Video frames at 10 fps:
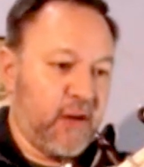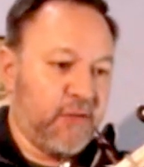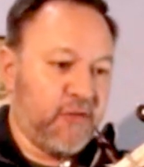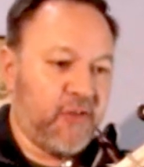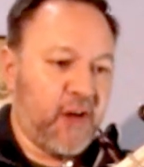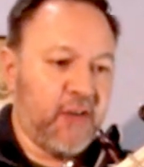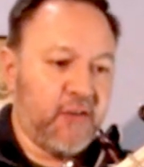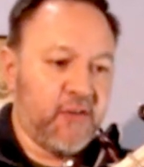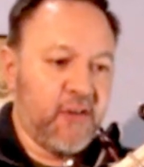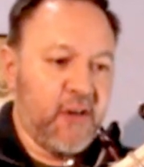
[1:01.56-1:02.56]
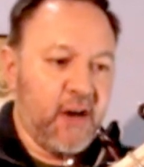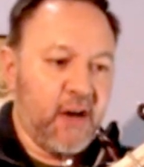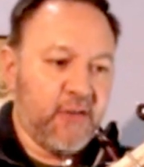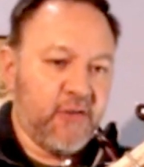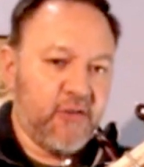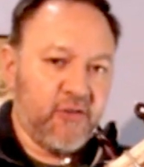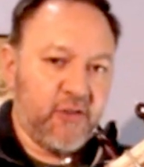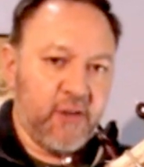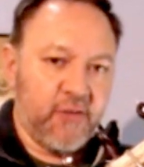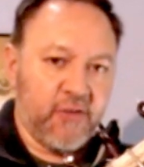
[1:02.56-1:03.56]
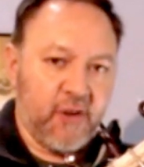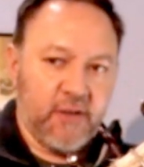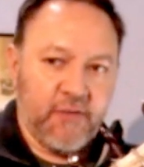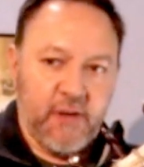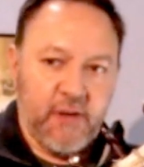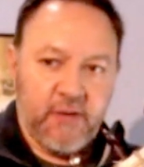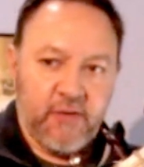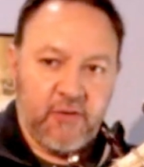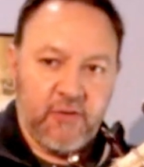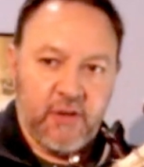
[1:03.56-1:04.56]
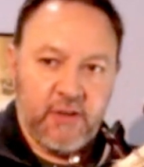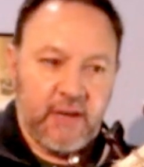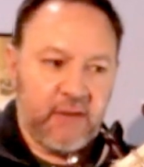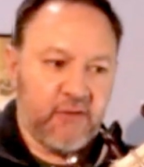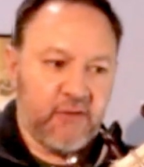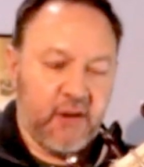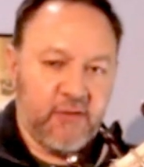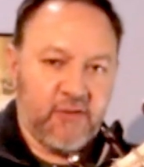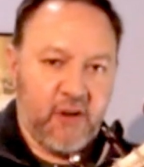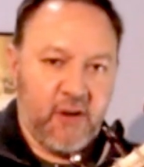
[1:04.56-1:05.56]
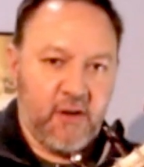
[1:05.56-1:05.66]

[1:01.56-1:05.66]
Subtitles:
of sight, and it's just to the other side of here. So that side, Sa,